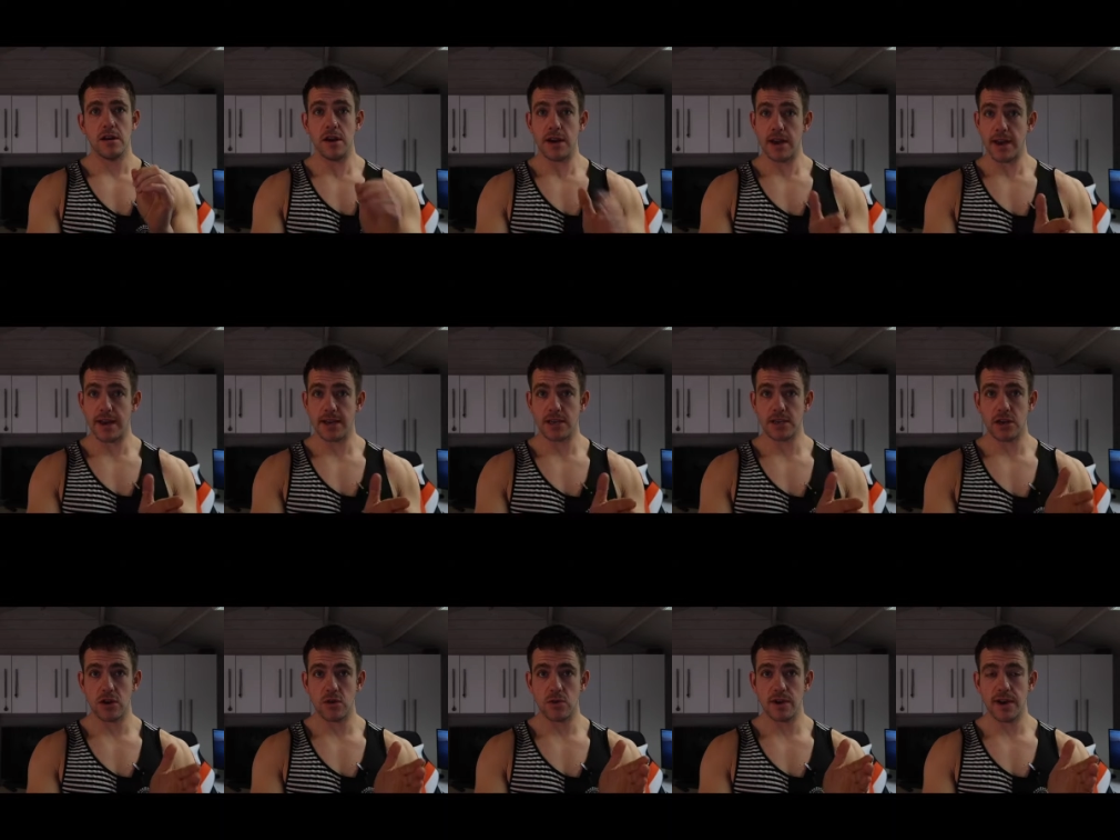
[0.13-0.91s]
Okay,
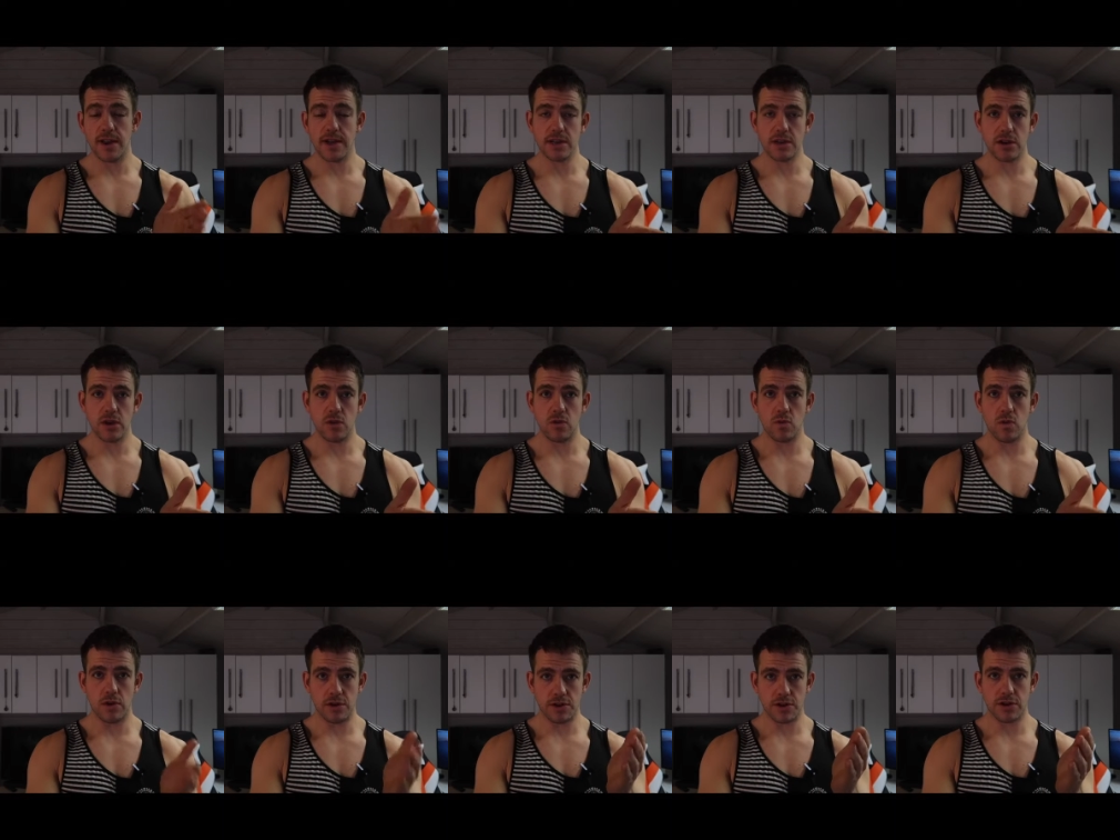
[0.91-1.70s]
so we need to know
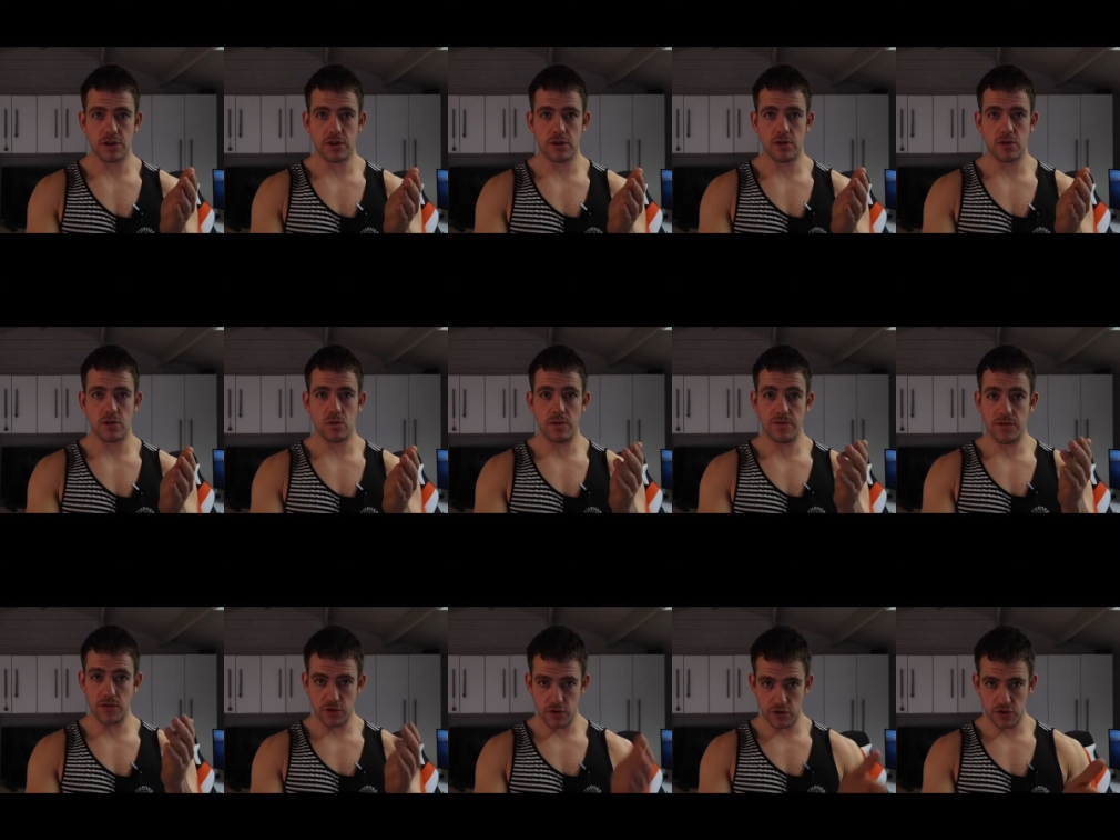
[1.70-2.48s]
what to do
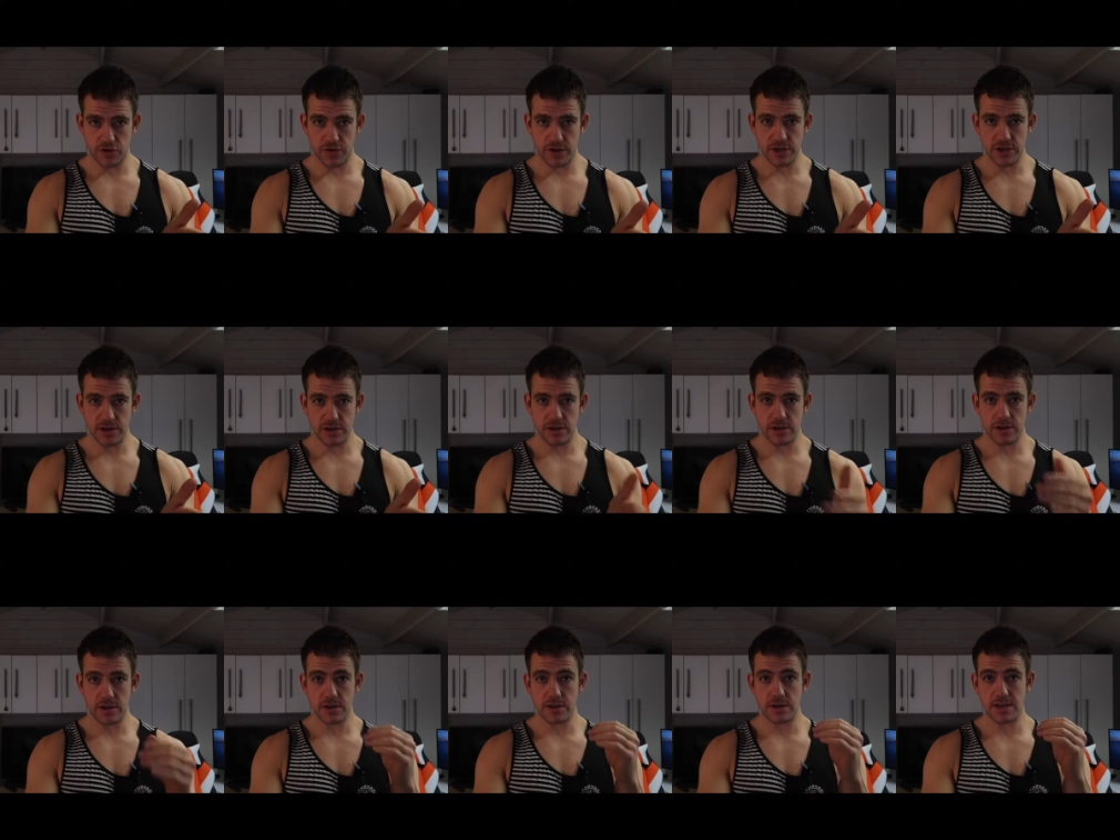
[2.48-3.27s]
with your
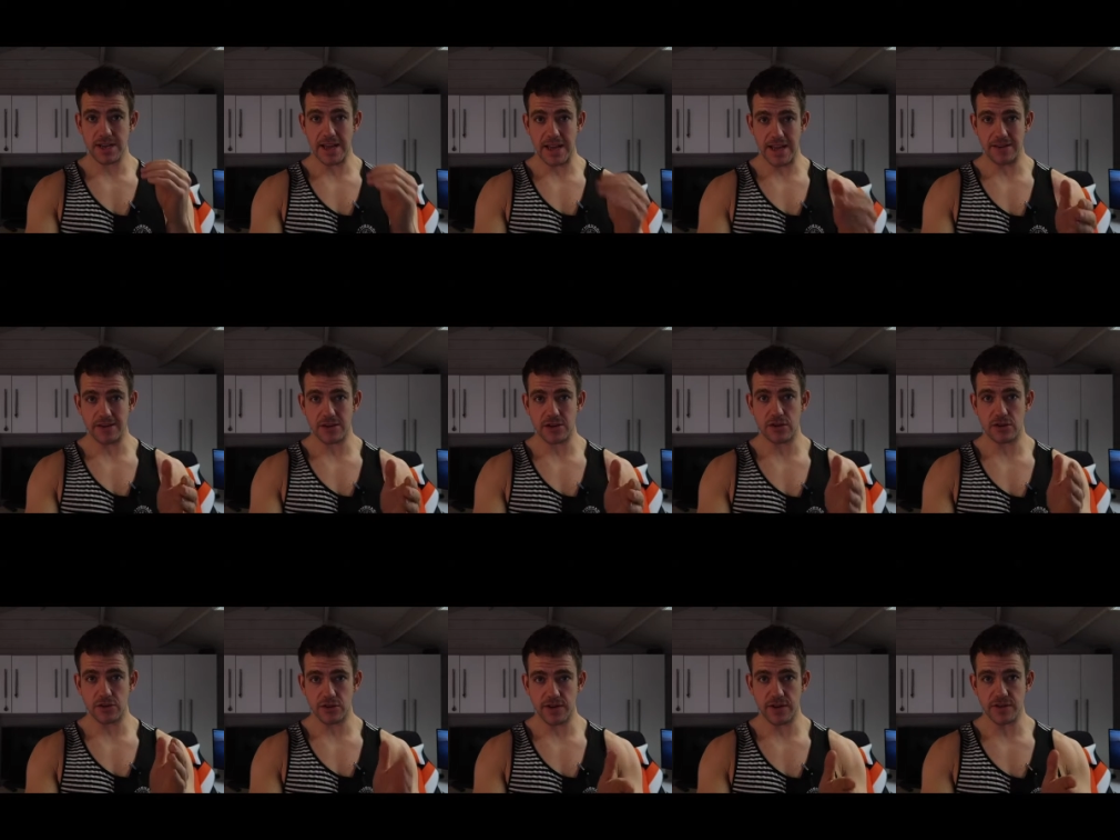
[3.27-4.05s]
nutrition to get to
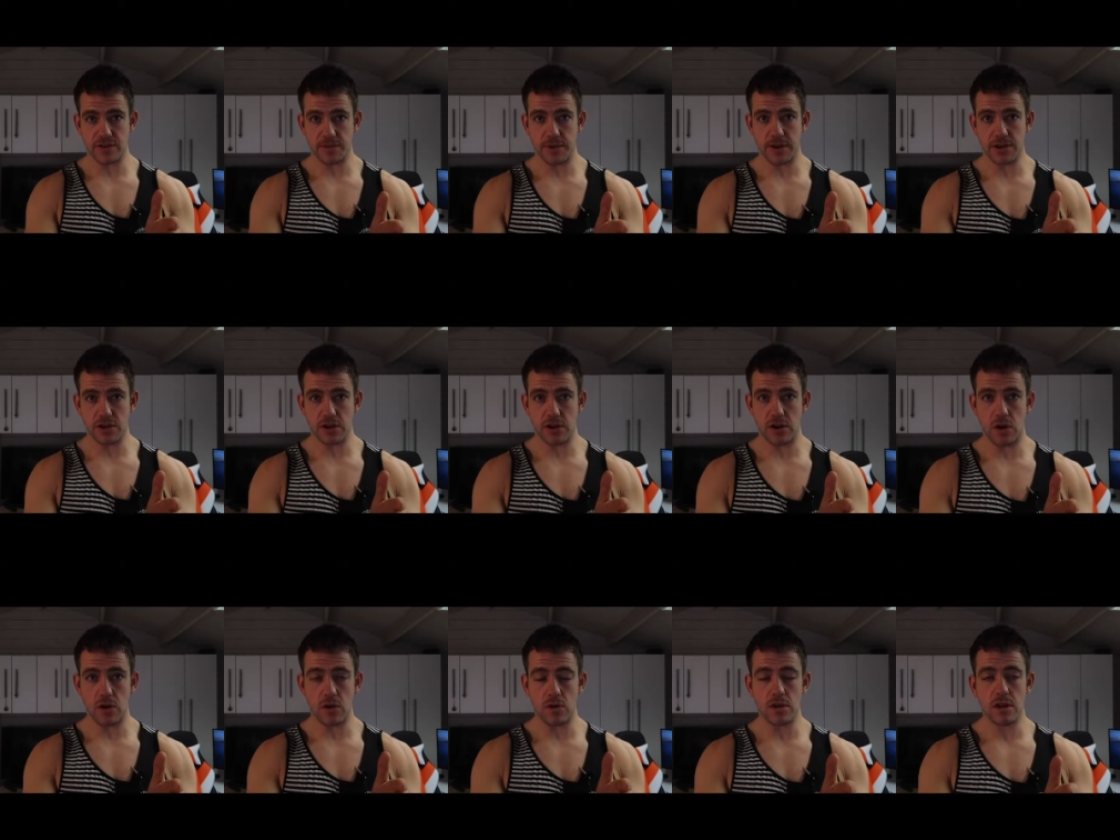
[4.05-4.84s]
your transformation
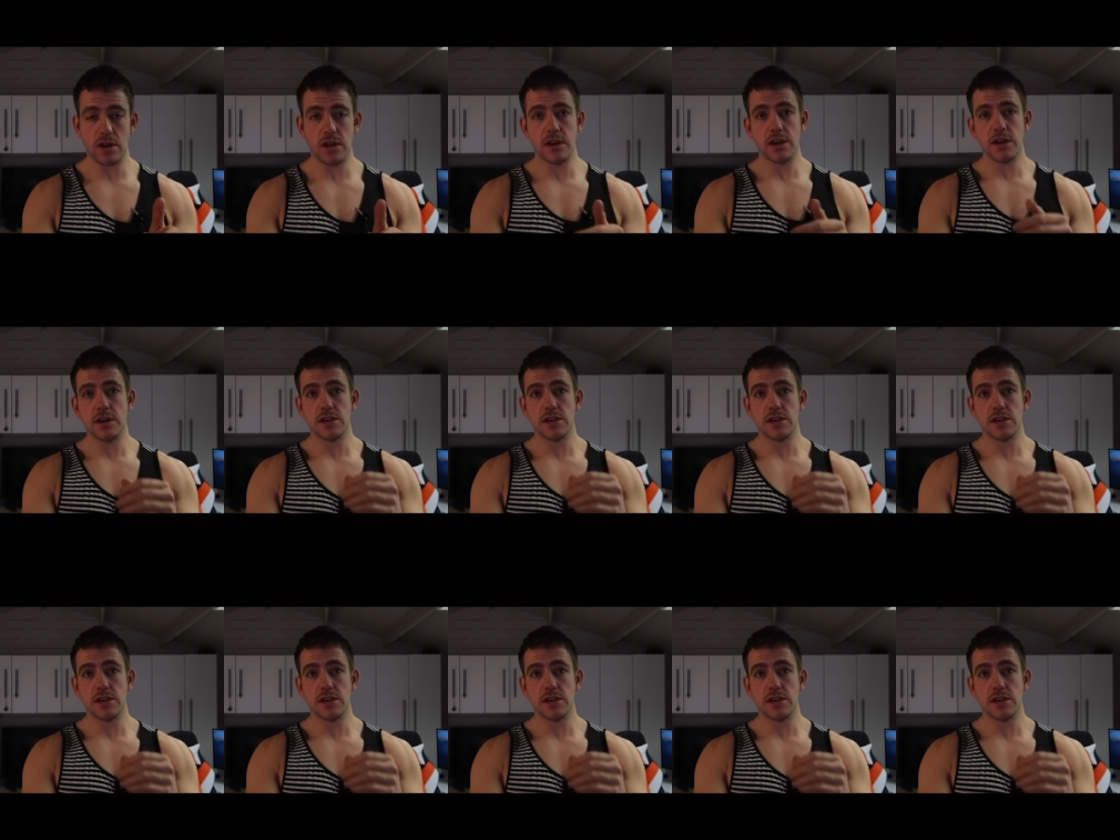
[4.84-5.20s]
goal.